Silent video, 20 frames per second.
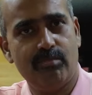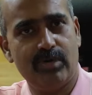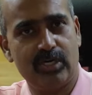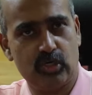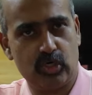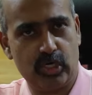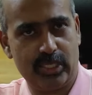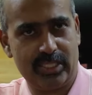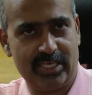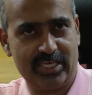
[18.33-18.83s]

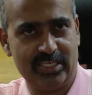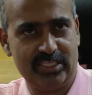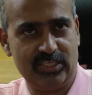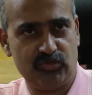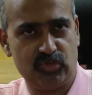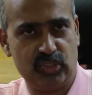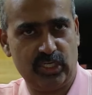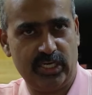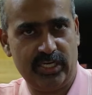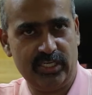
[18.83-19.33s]
But today things
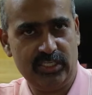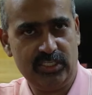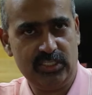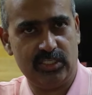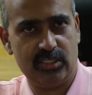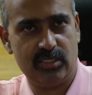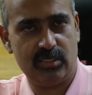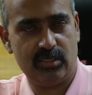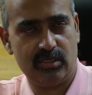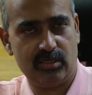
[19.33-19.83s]
have
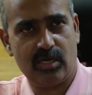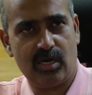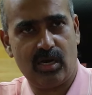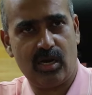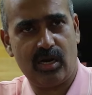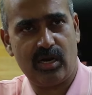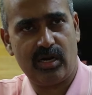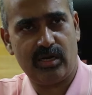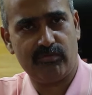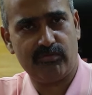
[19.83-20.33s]
changed
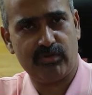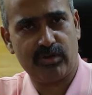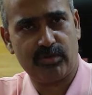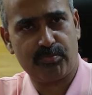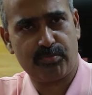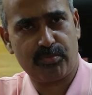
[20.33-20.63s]
and we're